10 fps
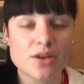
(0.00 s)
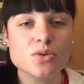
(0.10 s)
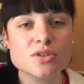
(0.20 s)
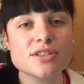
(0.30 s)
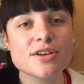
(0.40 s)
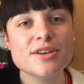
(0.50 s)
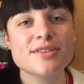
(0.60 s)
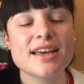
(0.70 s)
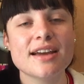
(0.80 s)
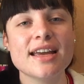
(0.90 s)
And also
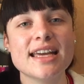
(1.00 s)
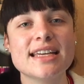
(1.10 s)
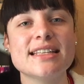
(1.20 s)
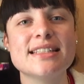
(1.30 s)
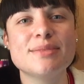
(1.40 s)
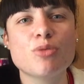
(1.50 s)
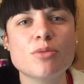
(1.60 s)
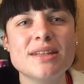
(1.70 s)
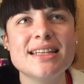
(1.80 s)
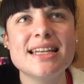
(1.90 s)
there is
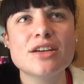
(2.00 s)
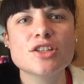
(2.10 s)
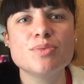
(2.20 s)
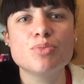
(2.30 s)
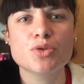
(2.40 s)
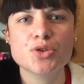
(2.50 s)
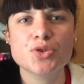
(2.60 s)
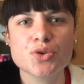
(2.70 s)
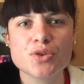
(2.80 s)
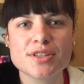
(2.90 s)
probably the nearest
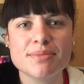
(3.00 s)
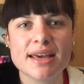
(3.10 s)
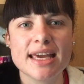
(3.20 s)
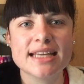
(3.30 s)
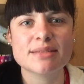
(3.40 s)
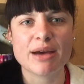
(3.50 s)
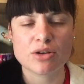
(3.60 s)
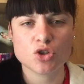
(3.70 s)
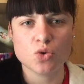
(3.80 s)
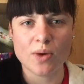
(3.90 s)
bookstore to me is
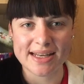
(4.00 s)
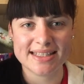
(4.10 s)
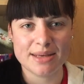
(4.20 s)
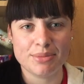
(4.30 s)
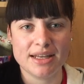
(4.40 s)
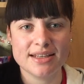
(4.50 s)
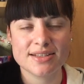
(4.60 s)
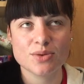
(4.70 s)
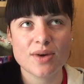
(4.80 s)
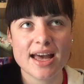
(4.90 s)
about 20
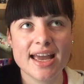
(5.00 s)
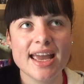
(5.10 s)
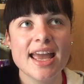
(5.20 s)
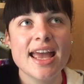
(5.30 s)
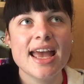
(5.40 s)
minutes away,